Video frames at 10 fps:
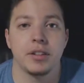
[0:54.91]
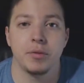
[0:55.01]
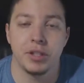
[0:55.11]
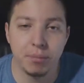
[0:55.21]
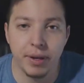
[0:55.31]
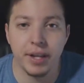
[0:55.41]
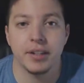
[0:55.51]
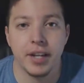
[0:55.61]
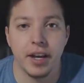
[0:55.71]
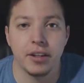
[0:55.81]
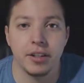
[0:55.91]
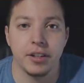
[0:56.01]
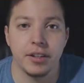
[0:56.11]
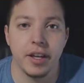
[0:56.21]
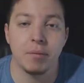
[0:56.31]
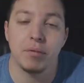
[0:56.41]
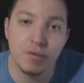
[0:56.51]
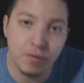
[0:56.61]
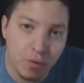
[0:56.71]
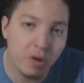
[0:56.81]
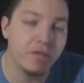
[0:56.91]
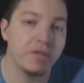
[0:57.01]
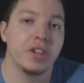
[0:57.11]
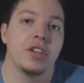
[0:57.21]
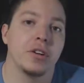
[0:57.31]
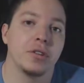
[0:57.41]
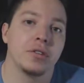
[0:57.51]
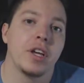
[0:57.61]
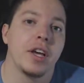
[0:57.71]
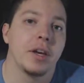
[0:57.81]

with the mentality that before videos,